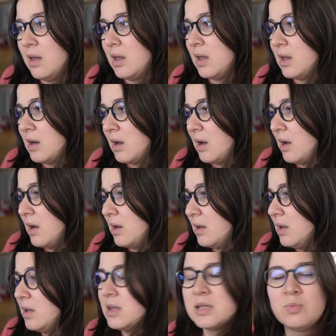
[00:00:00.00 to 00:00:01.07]
And
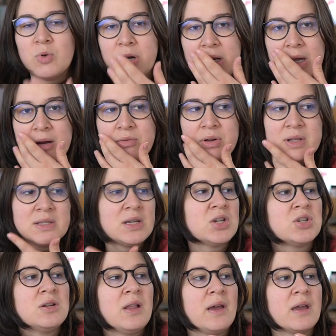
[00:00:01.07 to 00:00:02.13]
this morning I had a
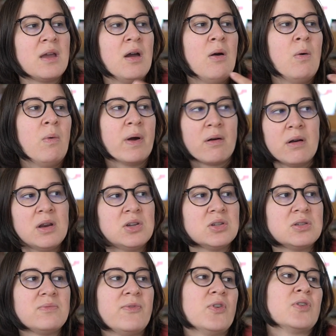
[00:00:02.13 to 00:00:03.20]
realization, like, why don't I
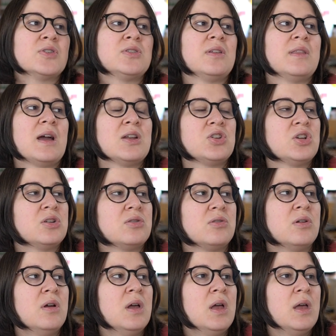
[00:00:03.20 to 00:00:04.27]
just focus on that channel?